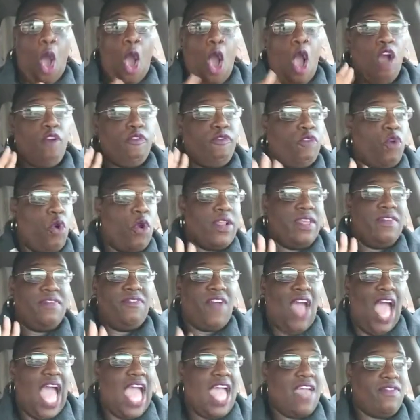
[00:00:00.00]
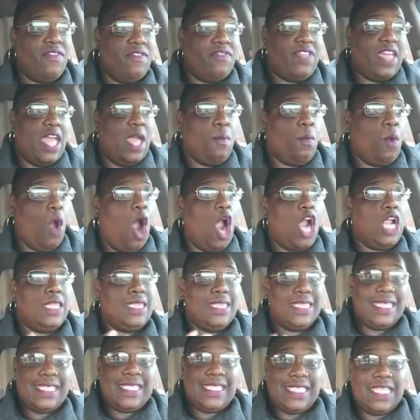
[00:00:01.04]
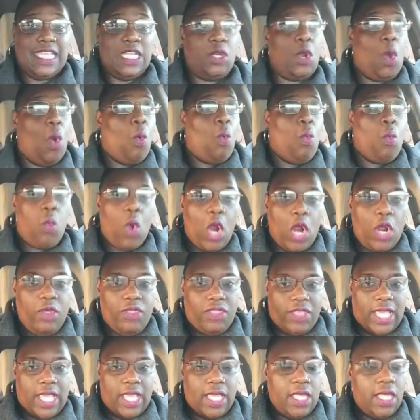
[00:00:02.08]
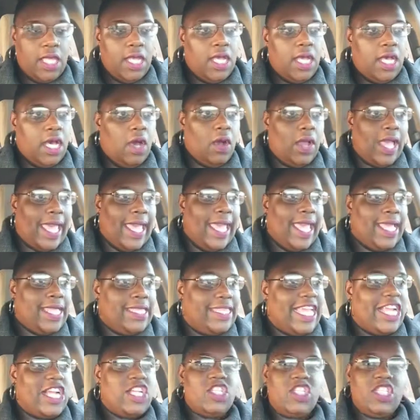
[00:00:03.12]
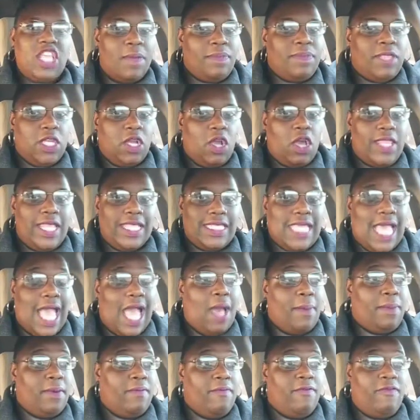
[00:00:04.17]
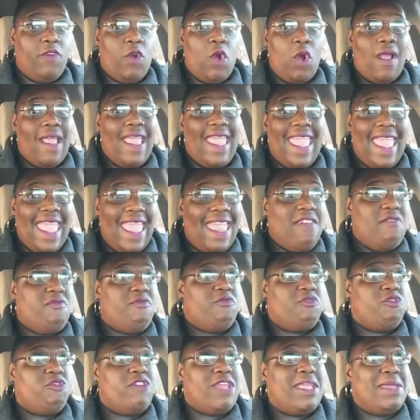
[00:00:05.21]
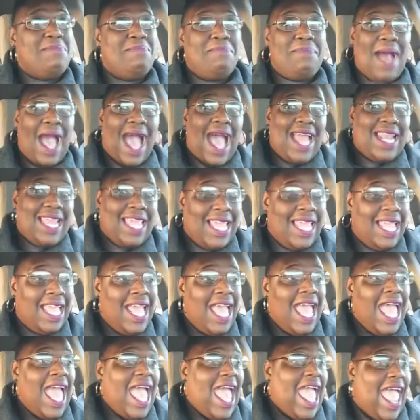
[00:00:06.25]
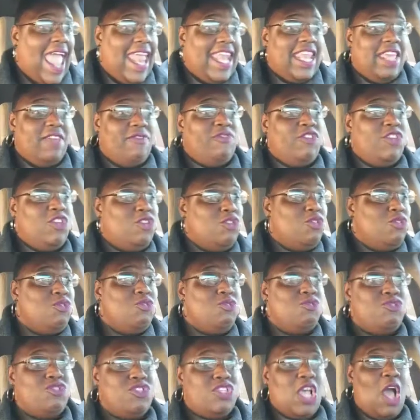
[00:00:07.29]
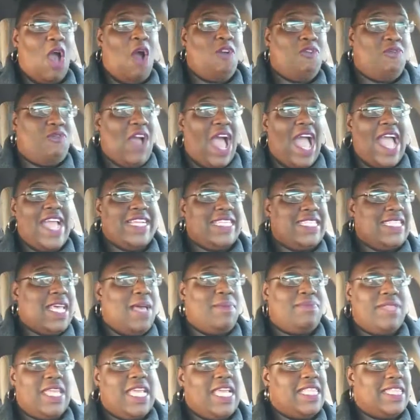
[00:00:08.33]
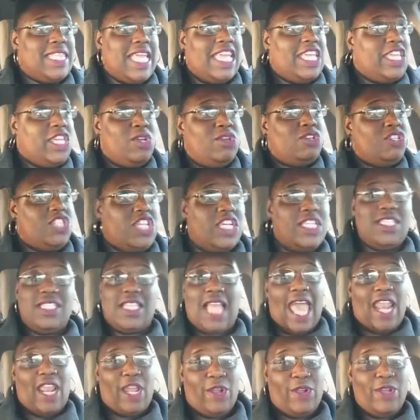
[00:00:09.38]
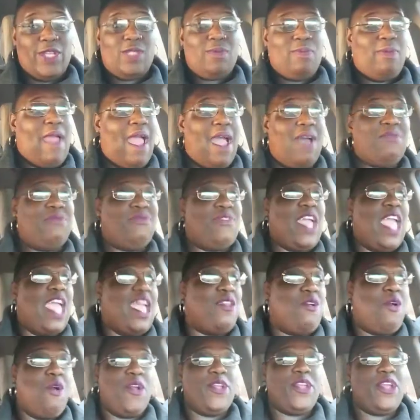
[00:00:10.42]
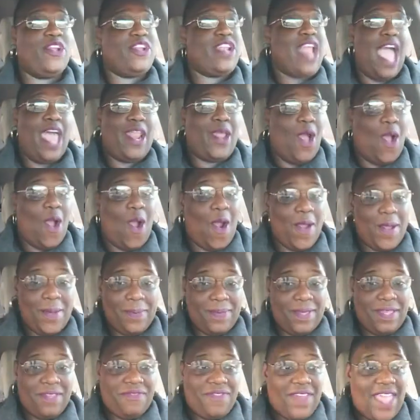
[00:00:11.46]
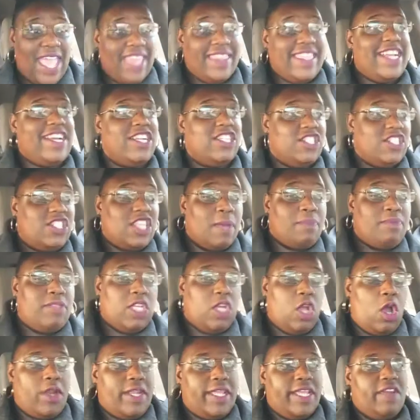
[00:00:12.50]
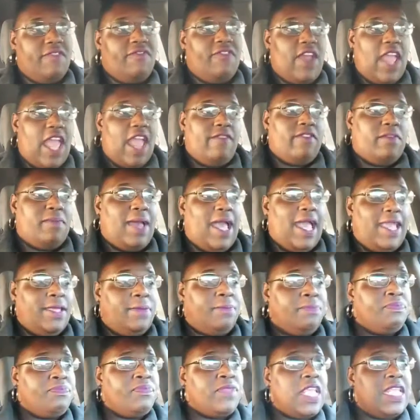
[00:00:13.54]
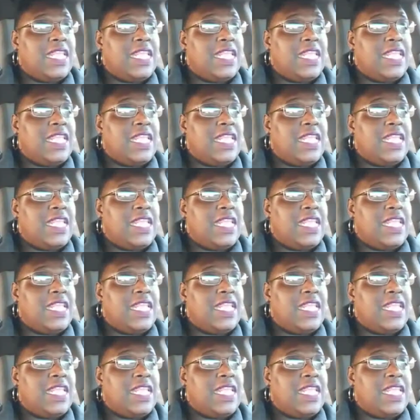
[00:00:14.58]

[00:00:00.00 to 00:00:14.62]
All 45 of them are listen worthy. Okay, there's something on this album for everybody, and if you don't find something, then you just not a Chris Brown fan or you're not an R&B fan. There is something on here for everybody.